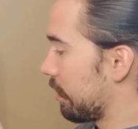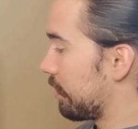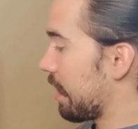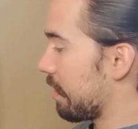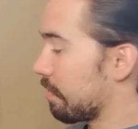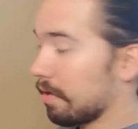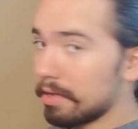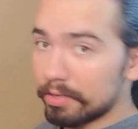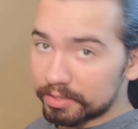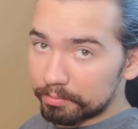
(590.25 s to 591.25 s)
Then
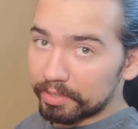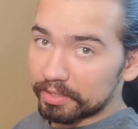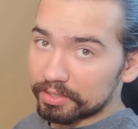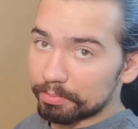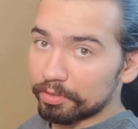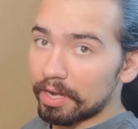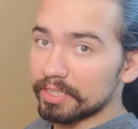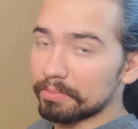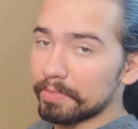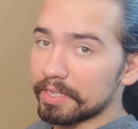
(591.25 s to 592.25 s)
something that
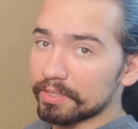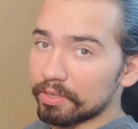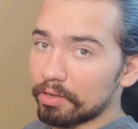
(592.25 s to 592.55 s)
surprised me is